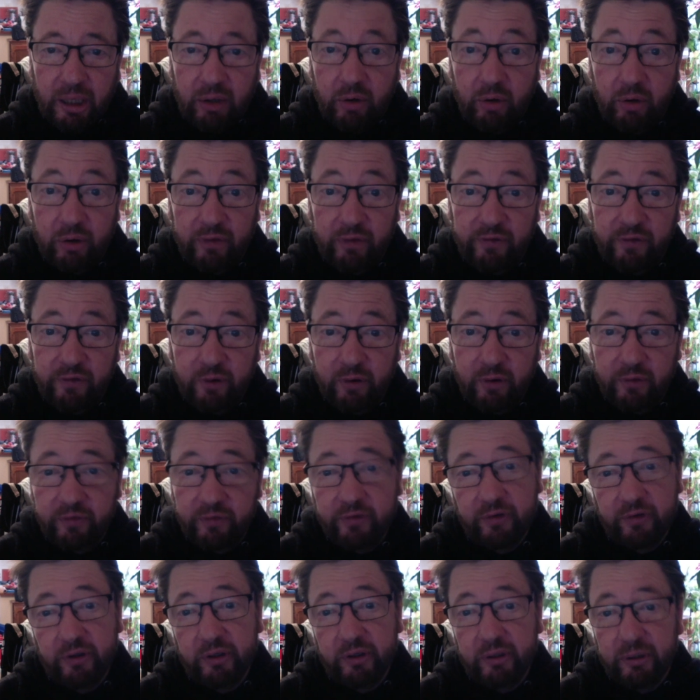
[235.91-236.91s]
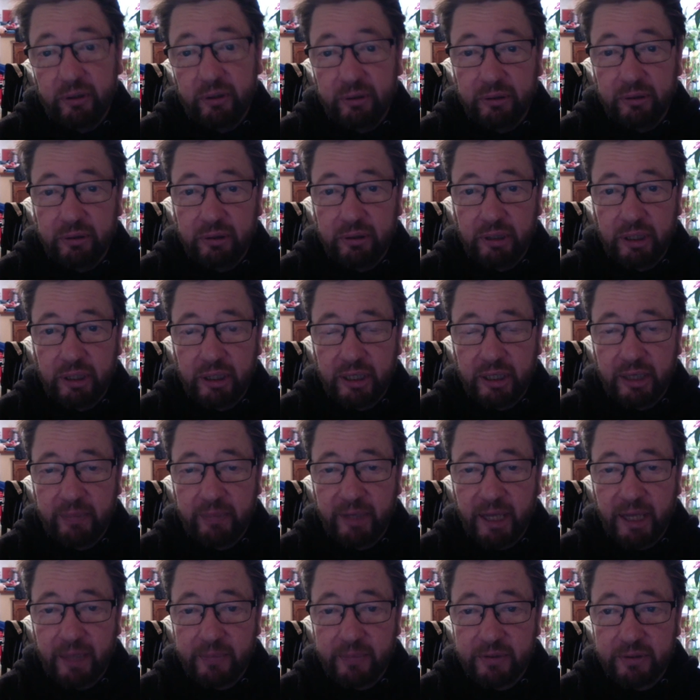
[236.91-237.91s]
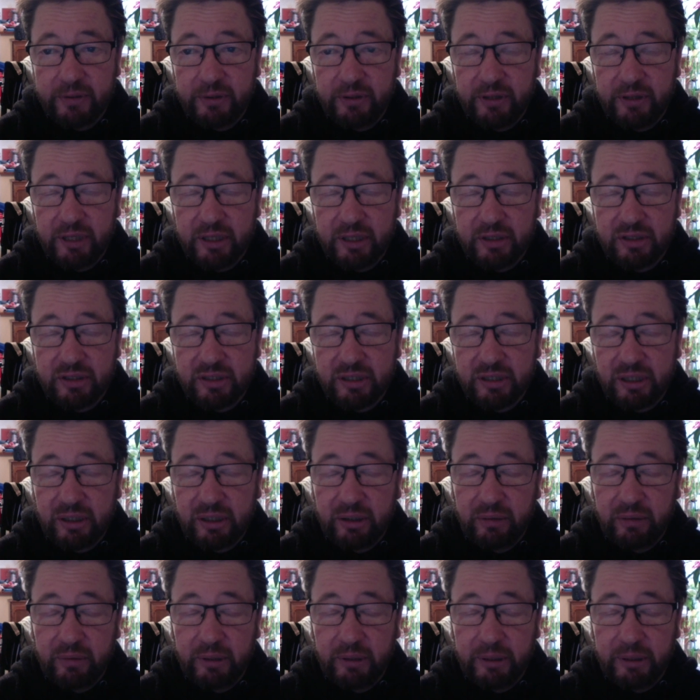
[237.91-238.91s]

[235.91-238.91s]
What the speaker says: order for coming up, sort of thing. So